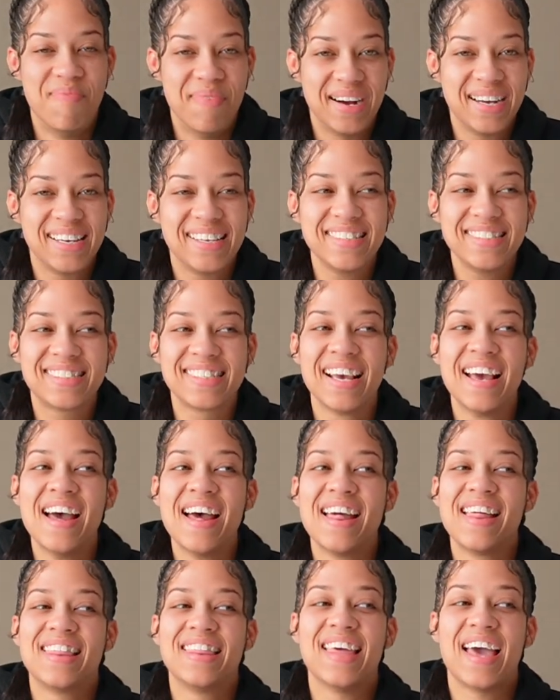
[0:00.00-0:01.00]
much
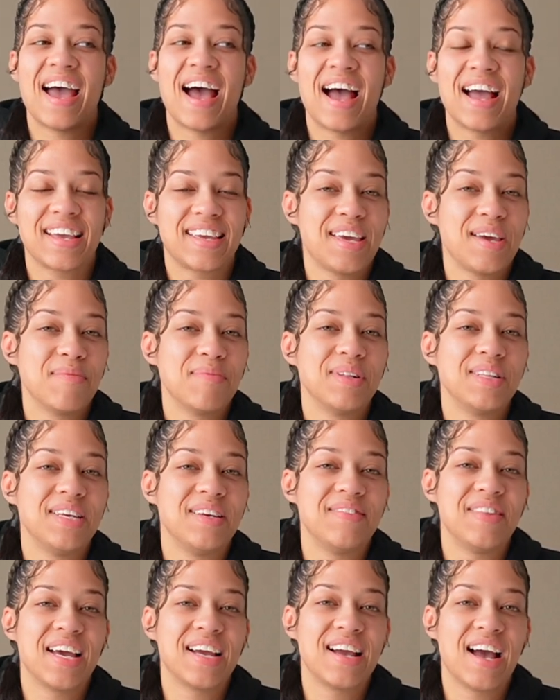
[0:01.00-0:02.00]
that i can't
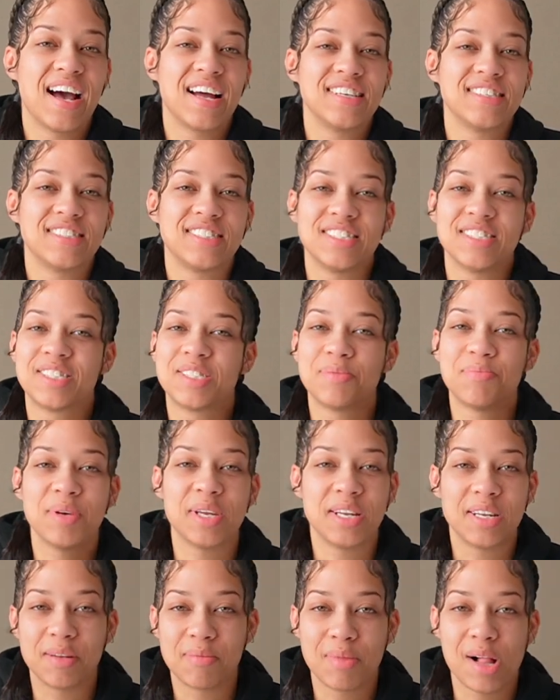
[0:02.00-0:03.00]
believe that god is just
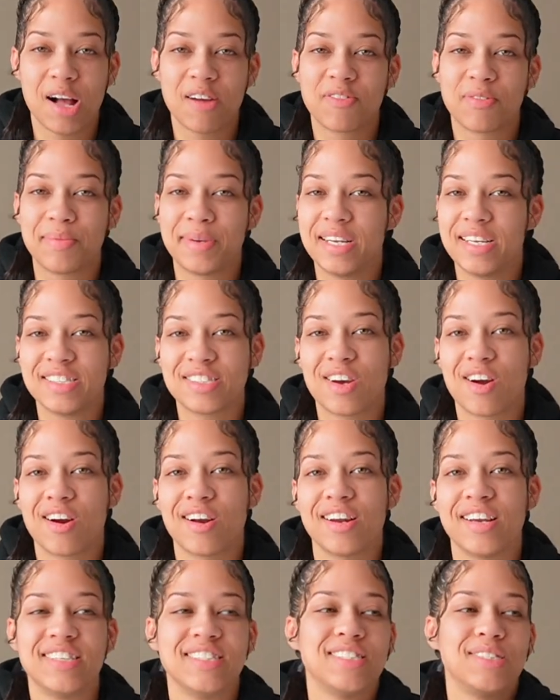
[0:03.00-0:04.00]
spinning the block for me this
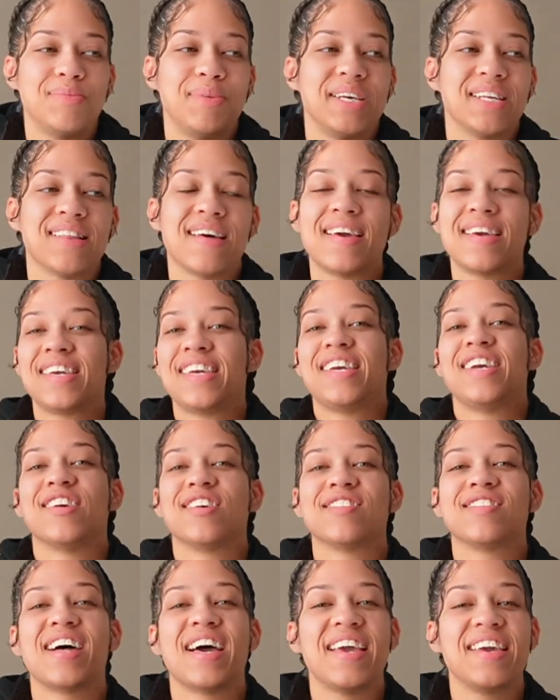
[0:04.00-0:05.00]
hard and just being like
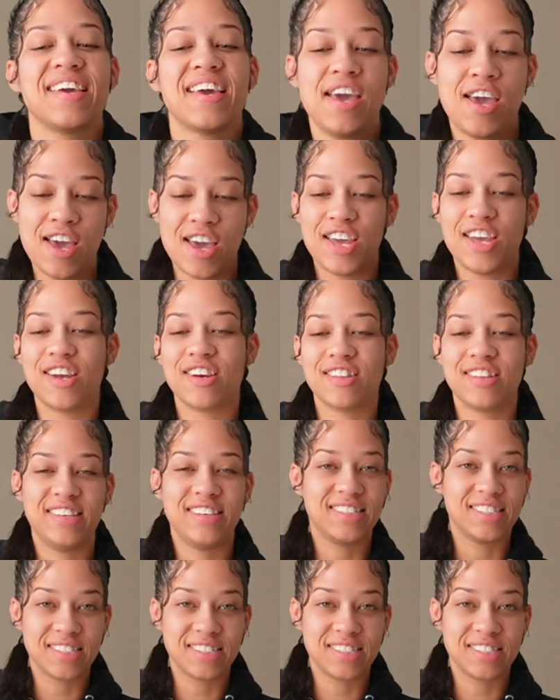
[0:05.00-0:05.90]
here like here these